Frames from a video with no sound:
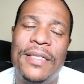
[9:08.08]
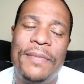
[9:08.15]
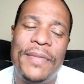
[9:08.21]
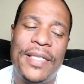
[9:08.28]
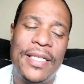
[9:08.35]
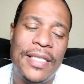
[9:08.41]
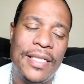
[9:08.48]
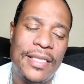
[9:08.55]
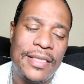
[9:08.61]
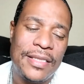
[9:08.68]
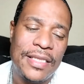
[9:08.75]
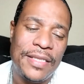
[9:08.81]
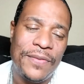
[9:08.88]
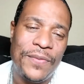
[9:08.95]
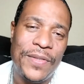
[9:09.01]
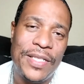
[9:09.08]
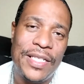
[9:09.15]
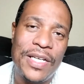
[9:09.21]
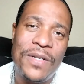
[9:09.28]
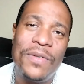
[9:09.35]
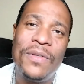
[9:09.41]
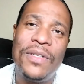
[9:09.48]
Because if we
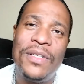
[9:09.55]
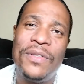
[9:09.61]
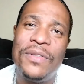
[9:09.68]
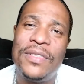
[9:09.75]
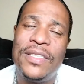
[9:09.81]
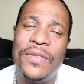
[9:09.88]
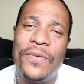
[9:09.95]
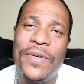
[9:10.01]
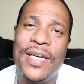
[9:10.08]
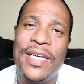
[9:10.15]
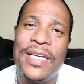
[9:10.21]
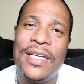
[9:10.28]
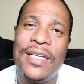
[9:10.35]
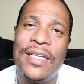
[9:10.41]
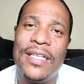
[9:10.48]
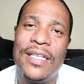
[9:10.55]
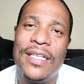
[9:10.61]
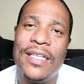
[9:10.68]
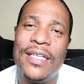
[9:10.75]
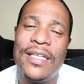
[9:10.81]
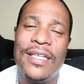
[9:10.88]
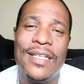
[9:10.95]
don't lose the weight,
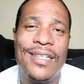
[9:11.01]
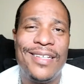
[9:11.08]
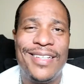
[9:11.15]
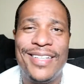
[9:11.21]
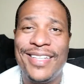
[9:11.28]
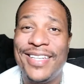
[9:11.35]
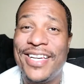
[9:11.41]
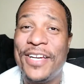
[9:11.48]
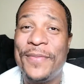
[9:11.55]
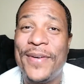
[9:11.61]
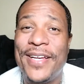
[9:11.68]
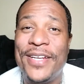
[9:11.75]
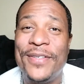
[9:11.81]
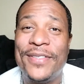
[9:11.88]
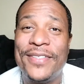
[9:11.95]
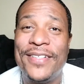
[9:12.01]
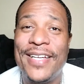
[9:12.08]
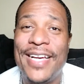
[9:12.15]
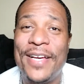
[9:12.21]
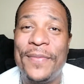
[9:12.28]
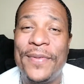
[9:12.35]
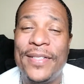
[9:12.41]
everybody knows what's going to
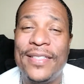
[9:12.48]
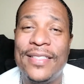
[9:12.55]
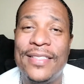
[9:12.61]
happen.